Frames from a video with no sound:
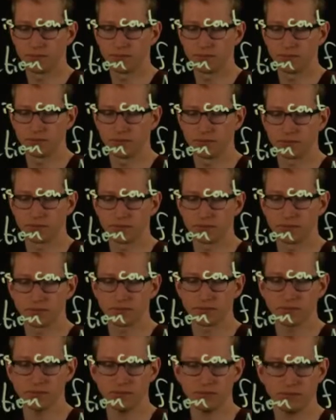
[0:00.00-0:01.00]

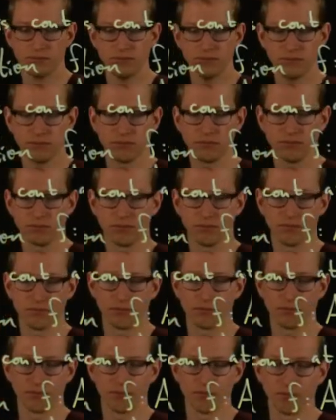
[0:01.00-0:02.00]

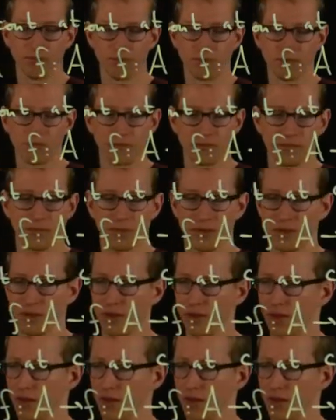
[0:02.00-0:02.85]
Nothing is said.